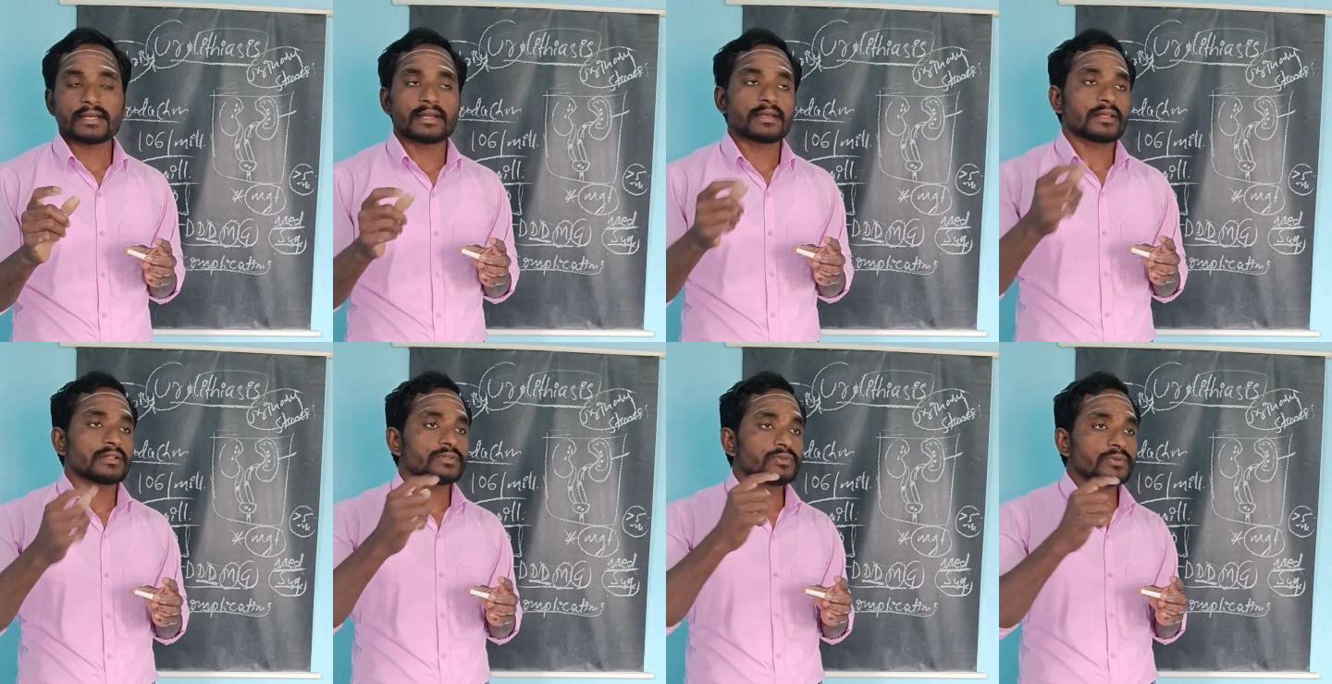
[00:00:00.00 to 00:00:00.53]
and
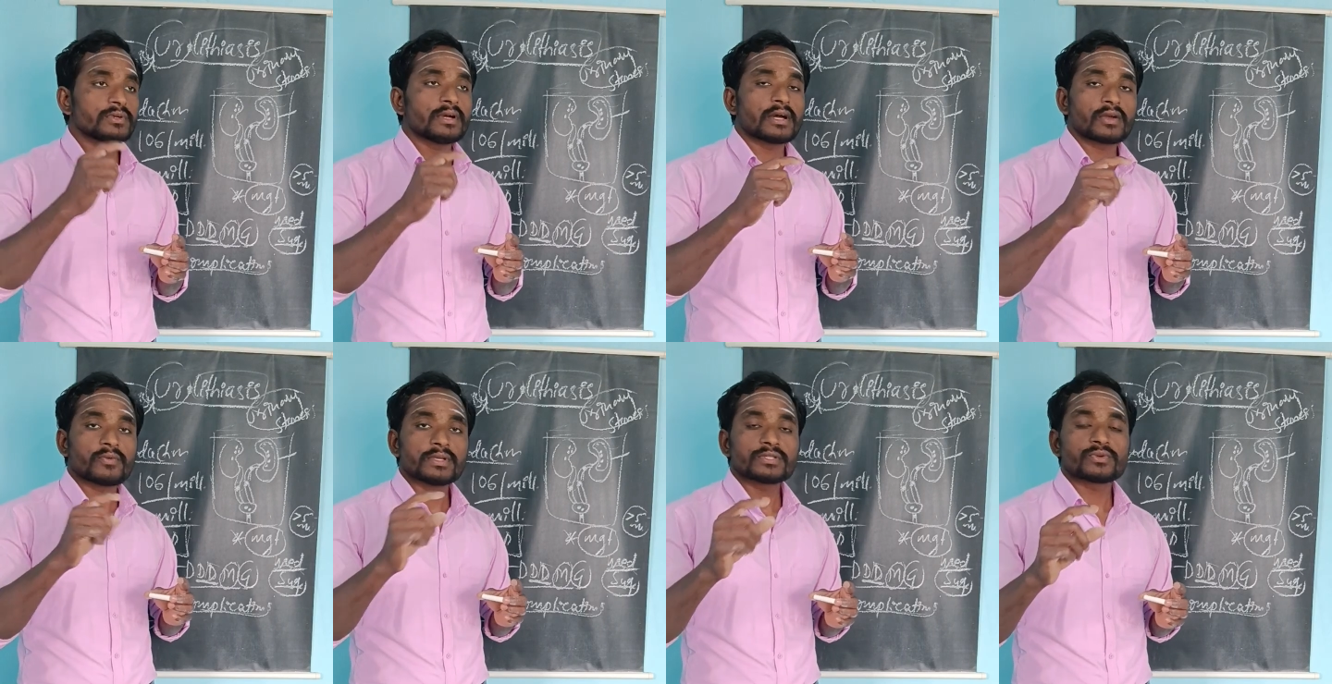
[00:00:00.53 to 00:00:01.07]
also
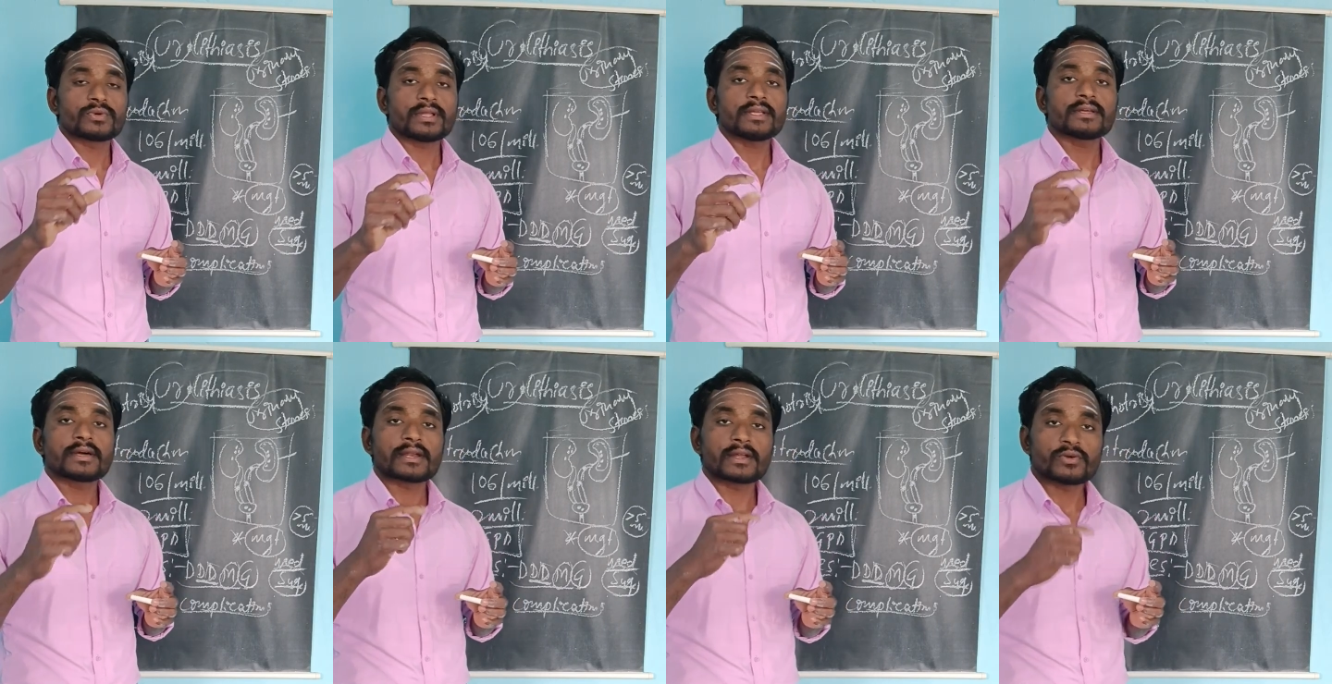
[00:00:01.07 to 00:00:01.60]
advice to take
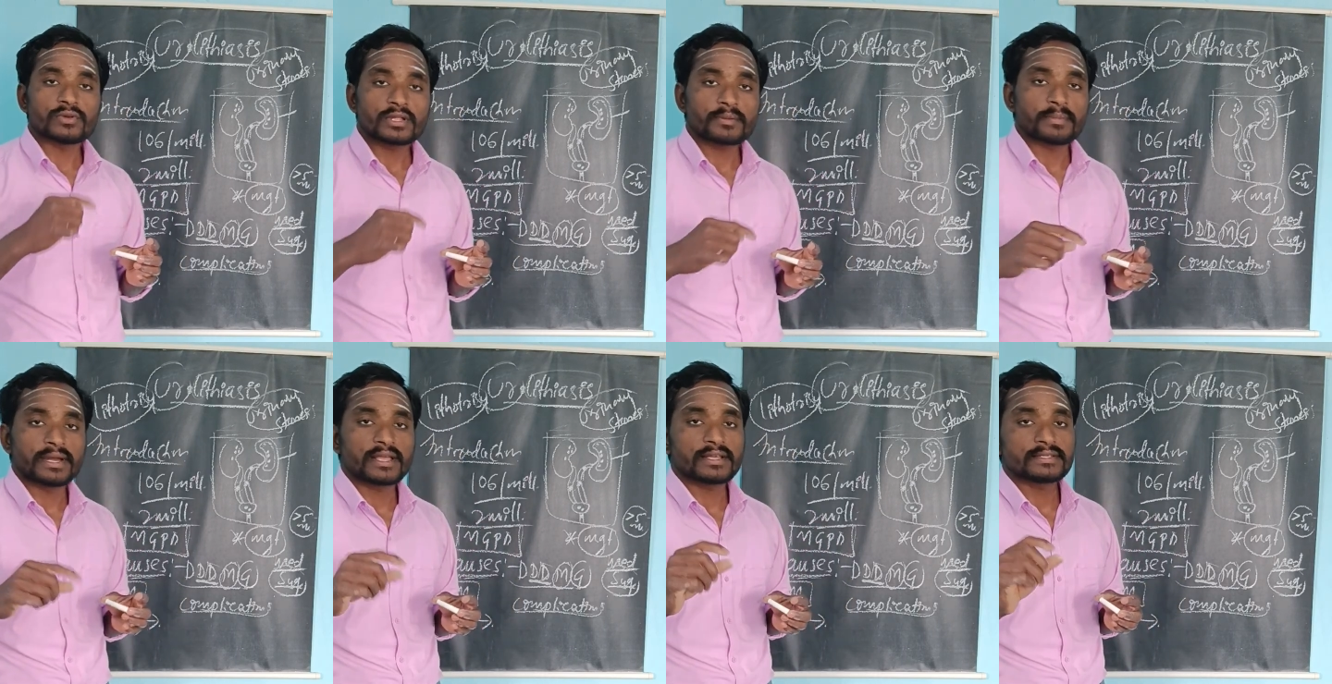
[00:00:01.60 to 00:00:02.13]
a regular
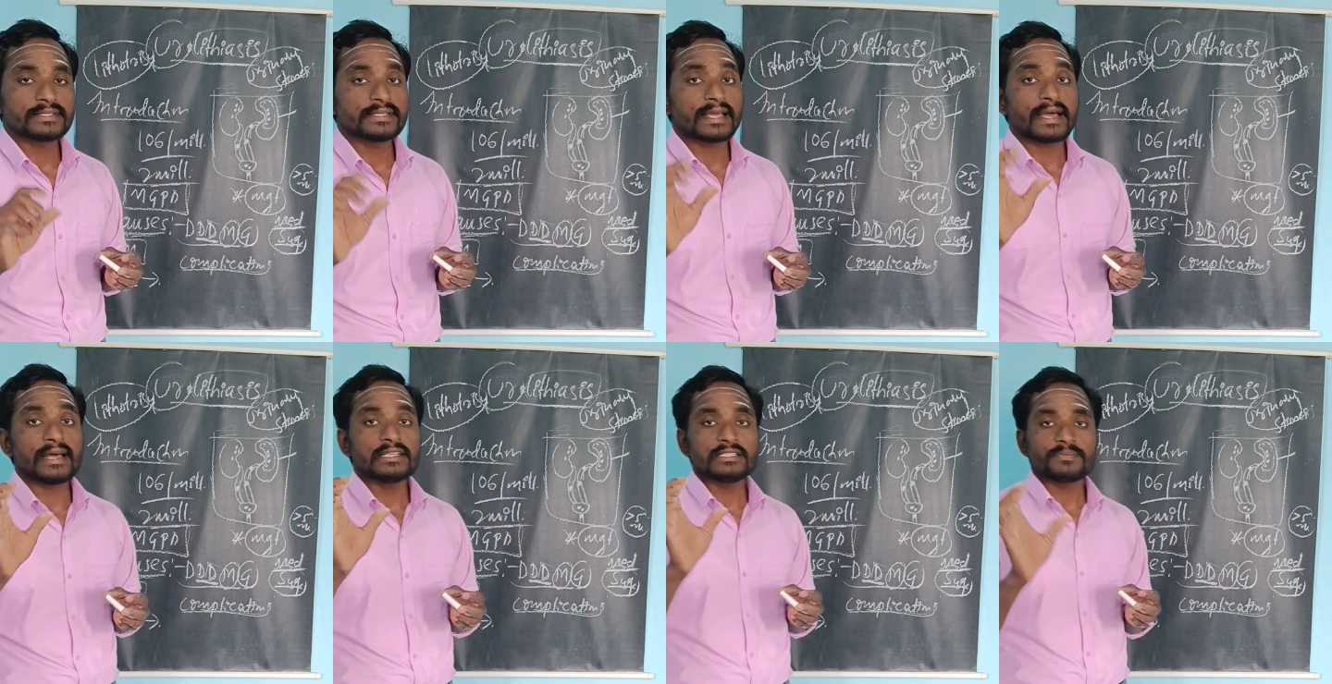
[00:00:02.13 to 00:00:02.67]
medication
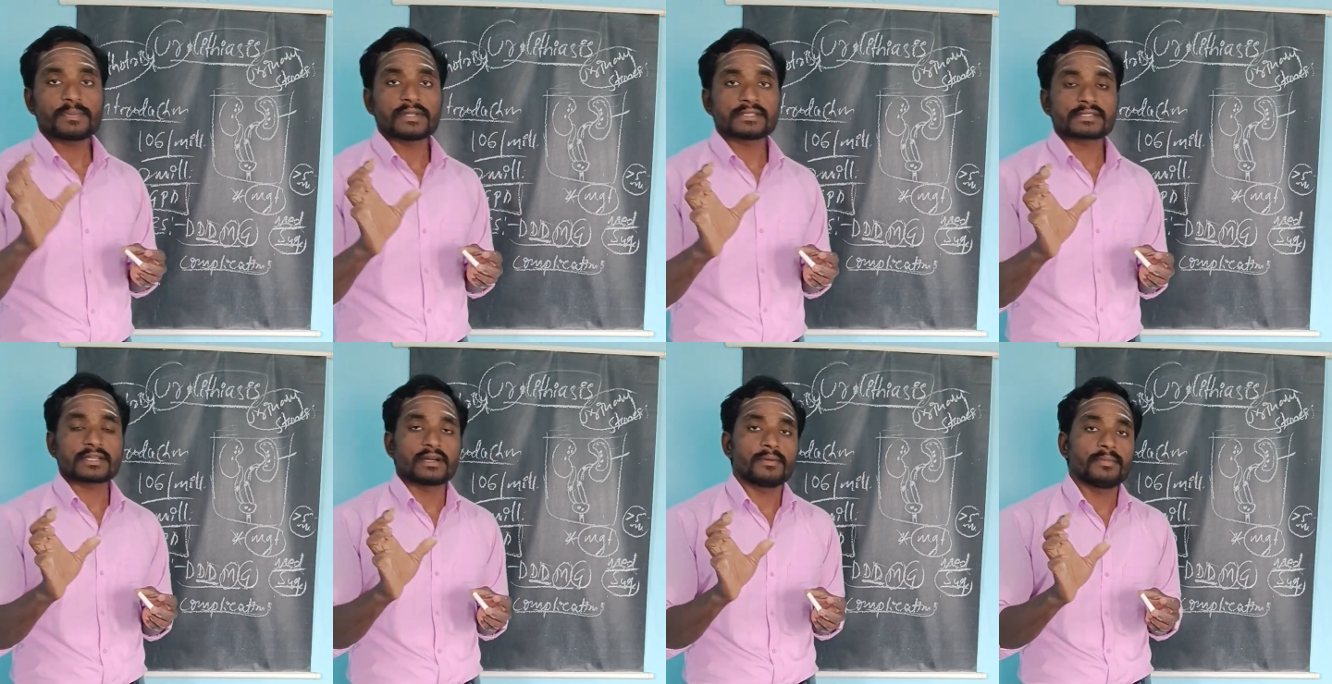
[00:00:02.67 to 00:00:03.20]
as
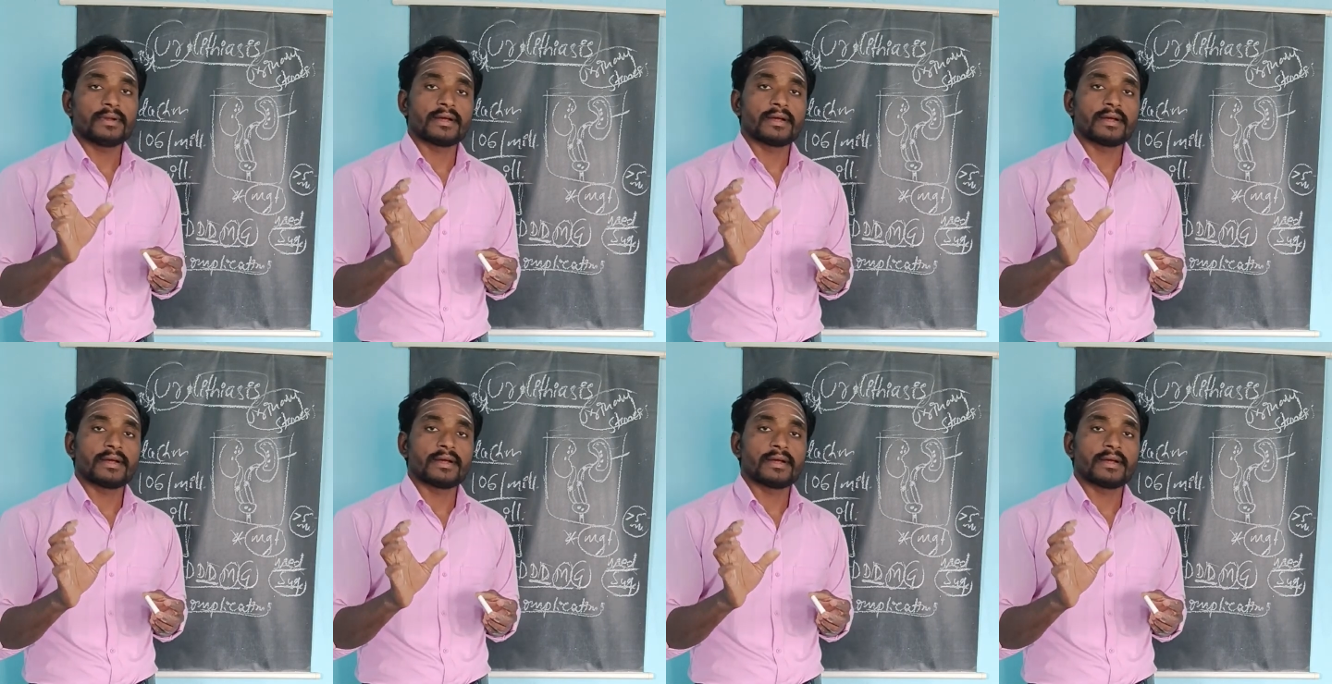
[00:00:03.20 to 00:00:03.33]
prescribed,